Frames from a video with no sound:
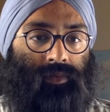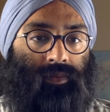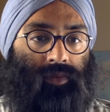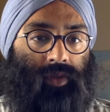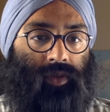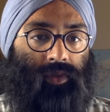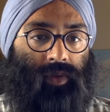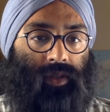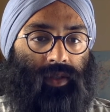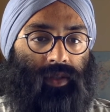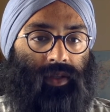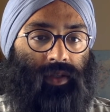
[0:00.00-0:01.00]
Or you know
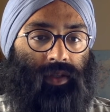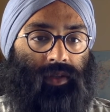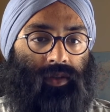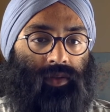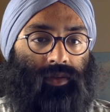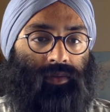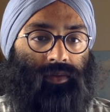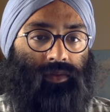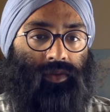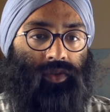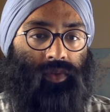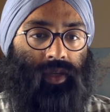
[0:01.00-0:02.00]
what? Here.
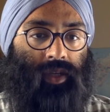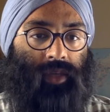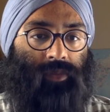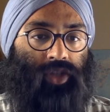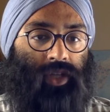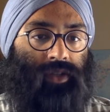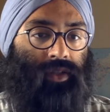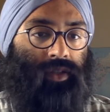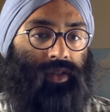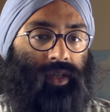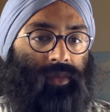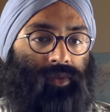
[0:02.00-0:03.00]
Just want to keep checks on the
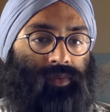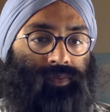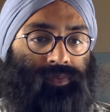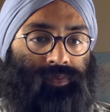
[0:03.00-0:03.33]
table.